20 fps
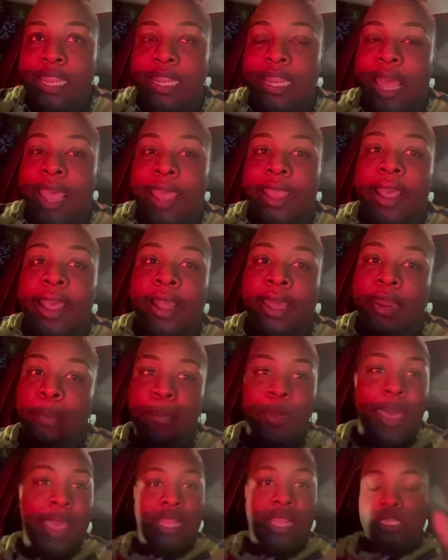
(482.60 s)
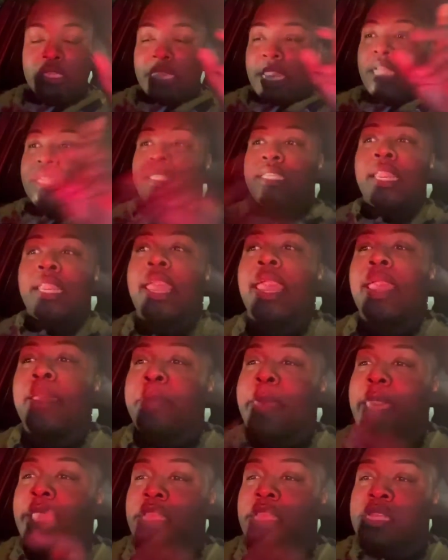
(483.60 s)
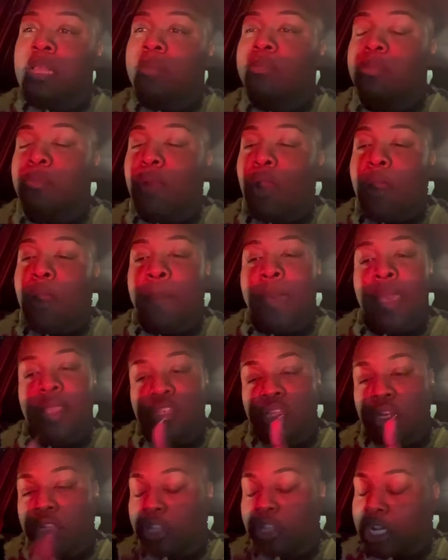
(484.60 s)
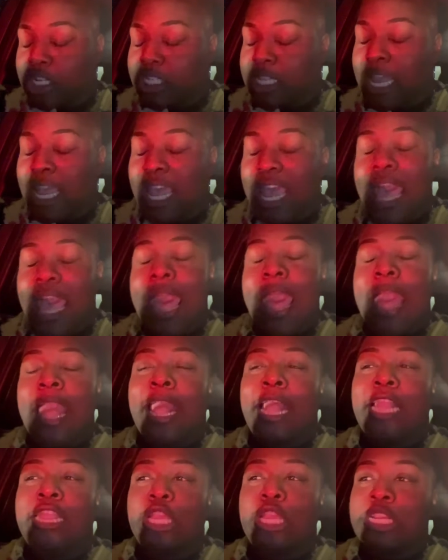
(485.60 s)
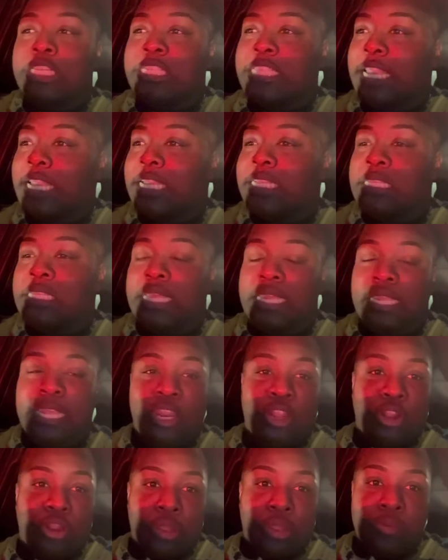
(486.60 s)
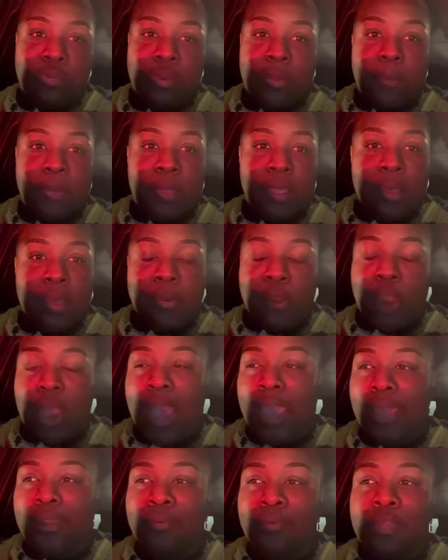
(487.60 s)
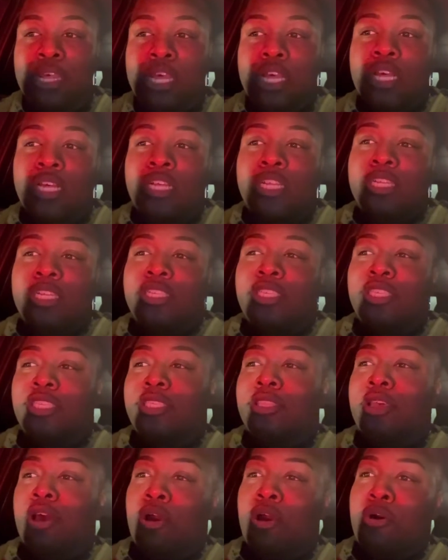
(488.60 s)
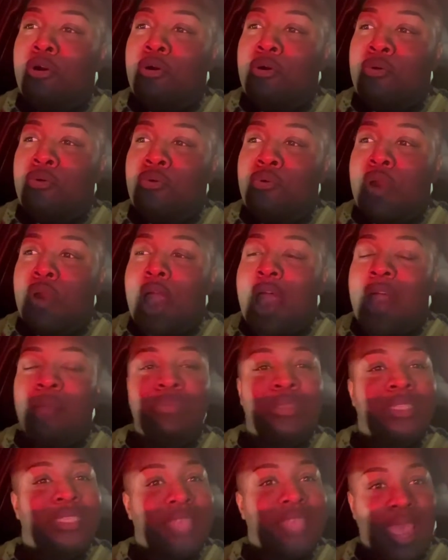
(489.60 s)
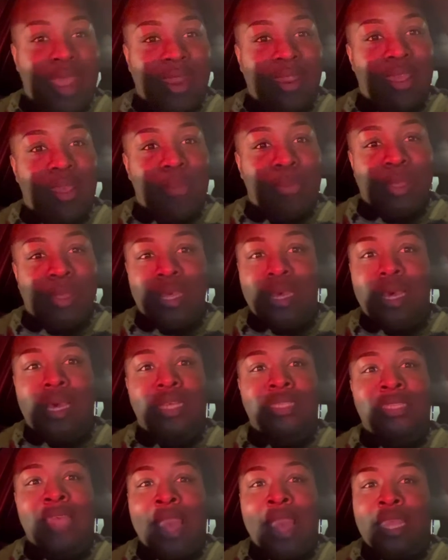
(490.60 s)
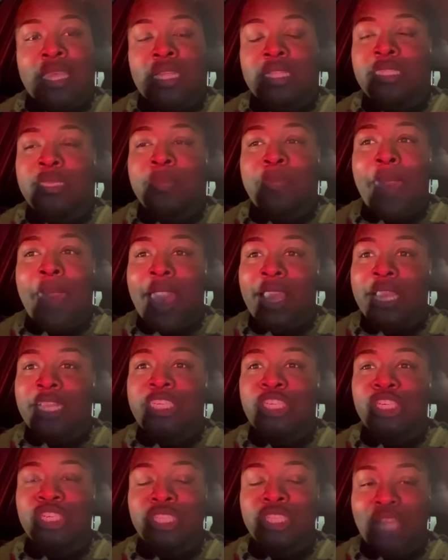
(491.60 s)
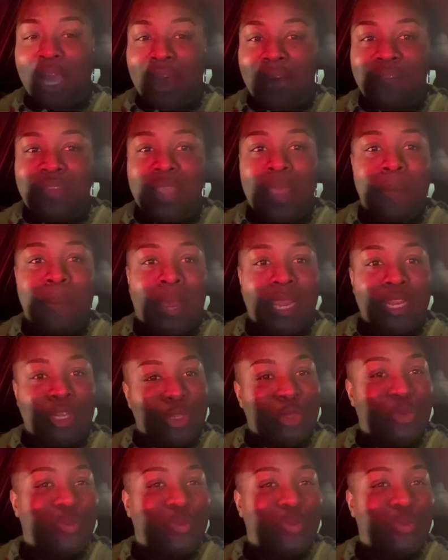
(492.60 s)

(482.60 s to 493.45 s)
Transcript: night. I got a package came today, package come tomorrow, package come Thursday. And Thursday is the day that the girl want to pick up her item. So I'm excited because I get to package her stuff and my new